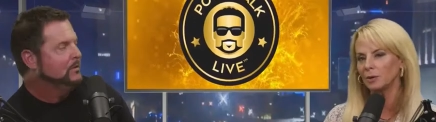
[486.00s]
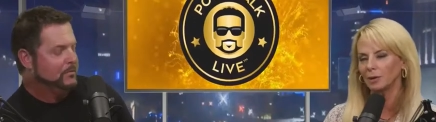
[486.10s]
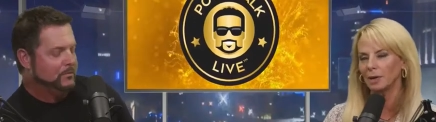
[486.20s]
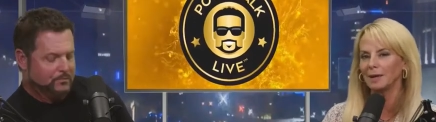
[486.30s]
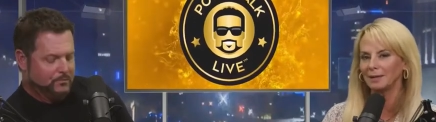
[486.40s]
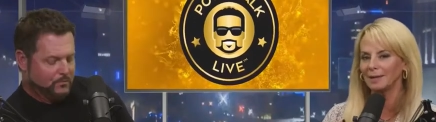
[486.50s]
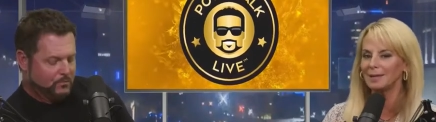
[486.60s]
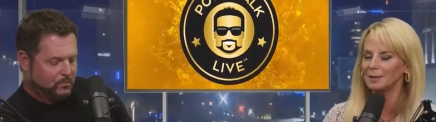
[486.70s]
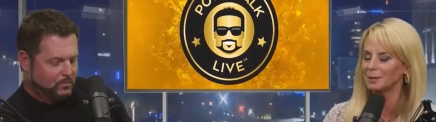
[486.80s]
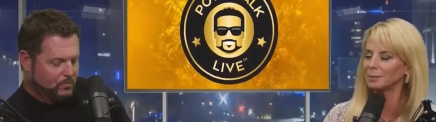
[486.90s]
Speaker 1: I
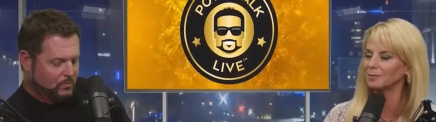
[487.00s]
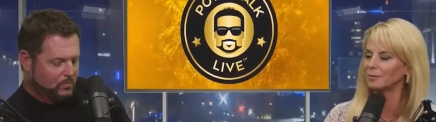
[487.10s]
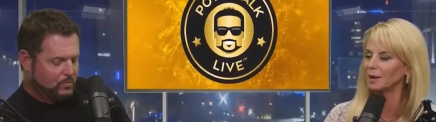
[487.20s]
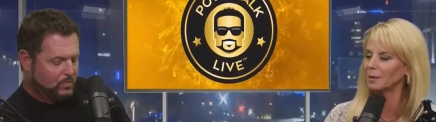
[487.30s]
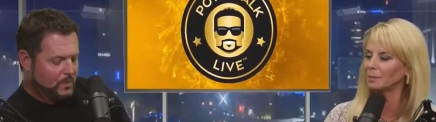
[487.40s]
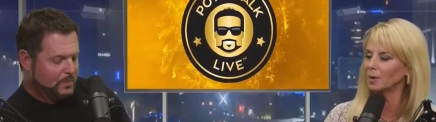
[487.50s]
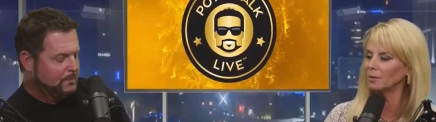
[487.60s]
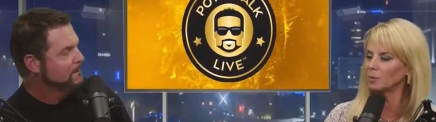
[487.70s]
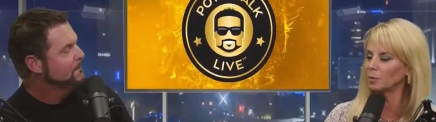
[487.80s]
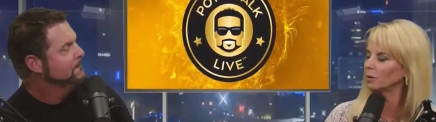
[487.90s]
think you were um, on the
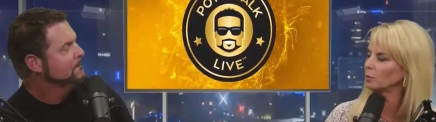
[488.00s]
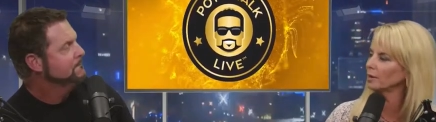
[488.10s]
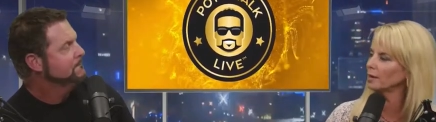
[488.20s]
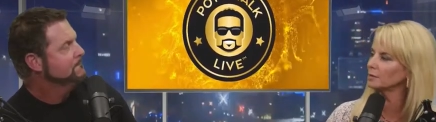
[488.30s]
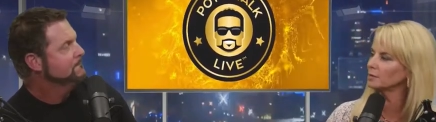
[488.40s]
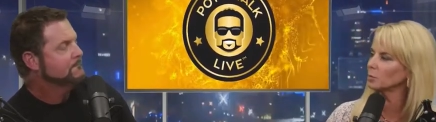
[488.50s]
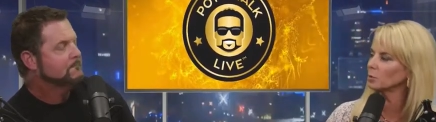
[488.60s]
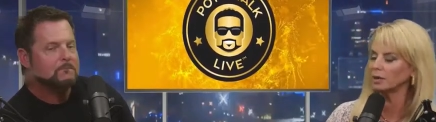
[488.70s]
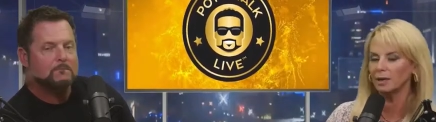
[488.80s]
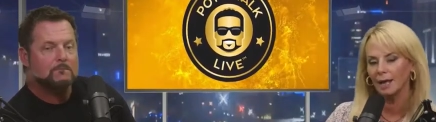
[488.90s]
morning workout this
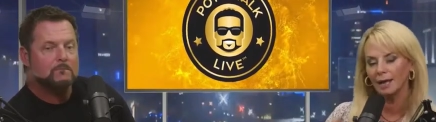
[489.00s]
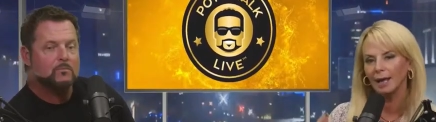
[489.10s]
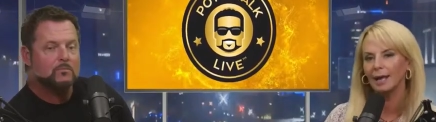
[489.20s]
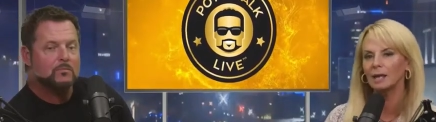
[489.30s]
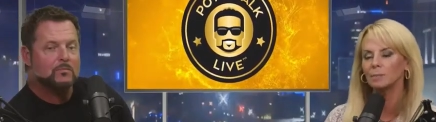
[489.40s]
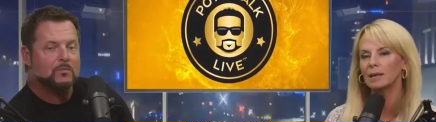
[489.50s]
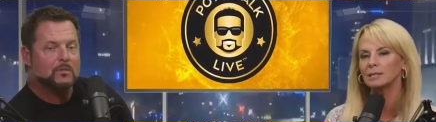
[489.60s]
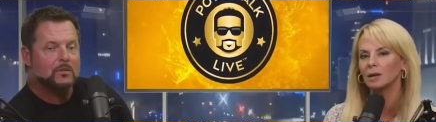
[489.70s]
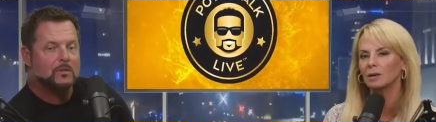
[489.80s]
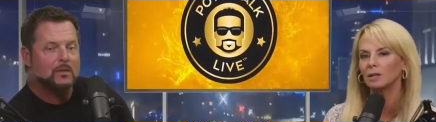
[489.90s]
morning and Potty
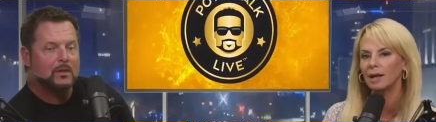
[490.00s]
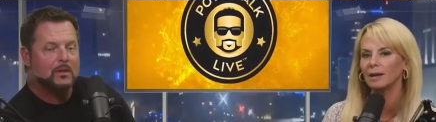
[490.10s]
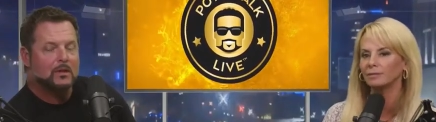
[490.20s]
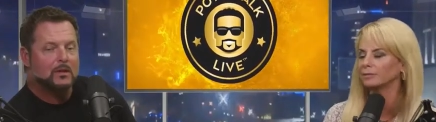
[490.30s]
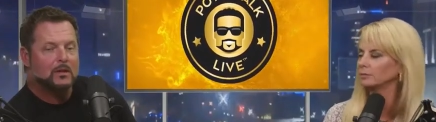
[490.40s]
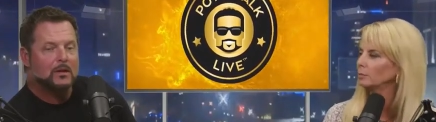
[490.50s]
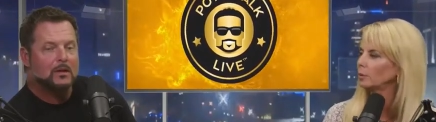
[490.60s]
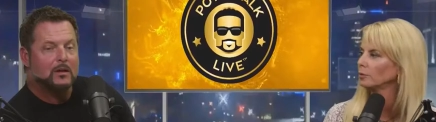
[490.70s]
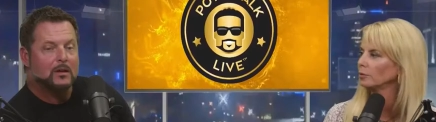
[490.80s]
Talk Live, both.